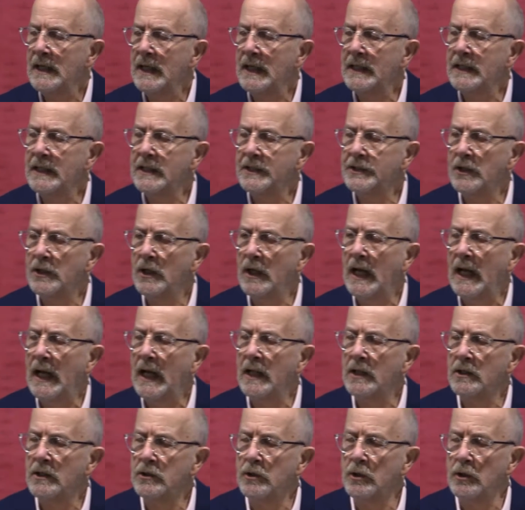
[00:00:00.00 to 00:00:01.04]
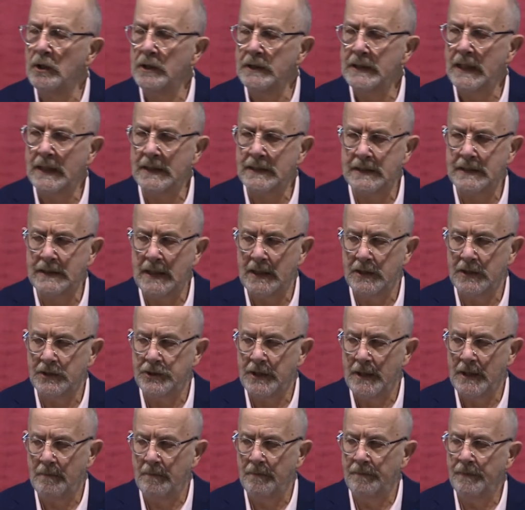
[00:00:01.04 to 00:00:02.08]
And he thought, I'll go and ask that
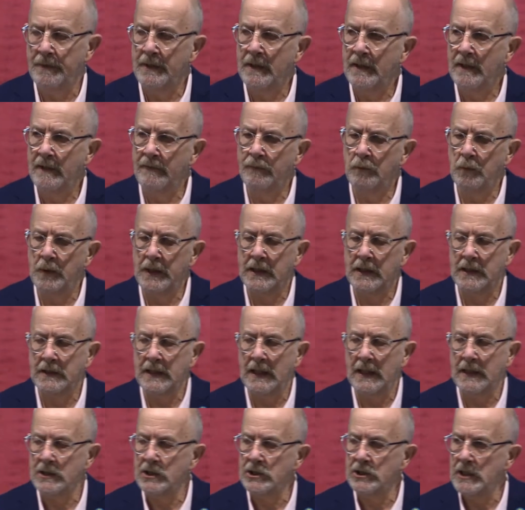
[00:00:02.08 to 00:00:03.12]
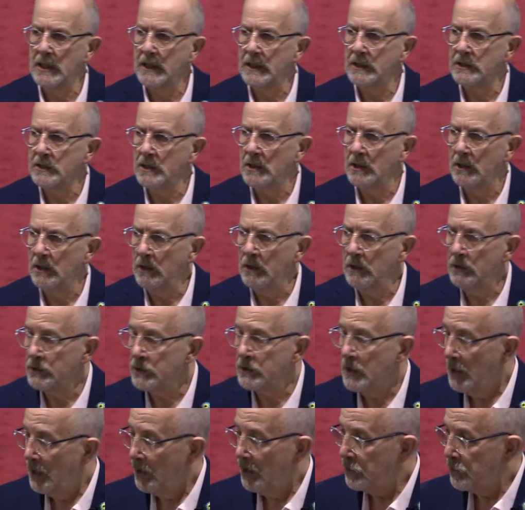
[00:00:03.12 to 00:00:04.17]
tramp if we can exchange clothes.
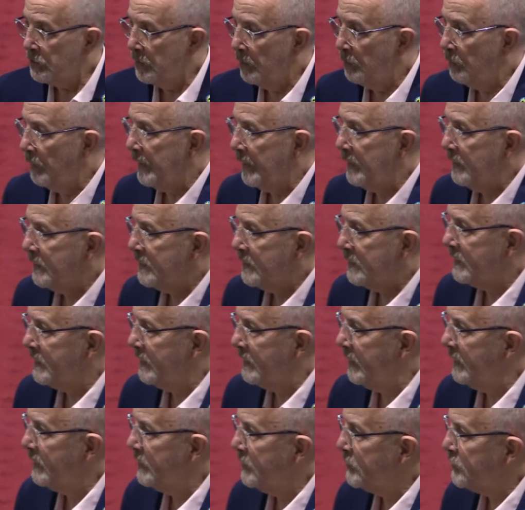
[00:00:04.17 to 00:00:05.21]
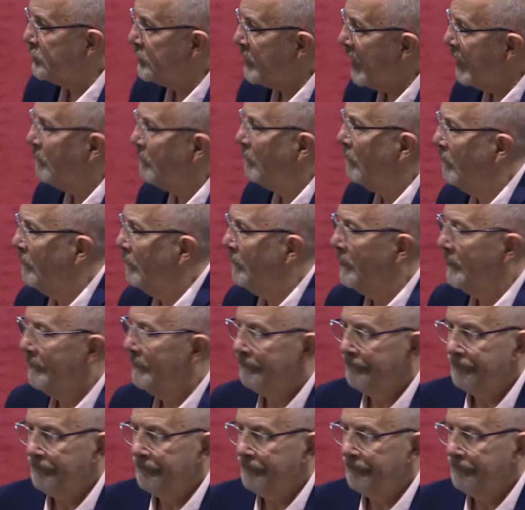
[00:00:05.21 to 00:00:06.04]
So he went to see the tramp,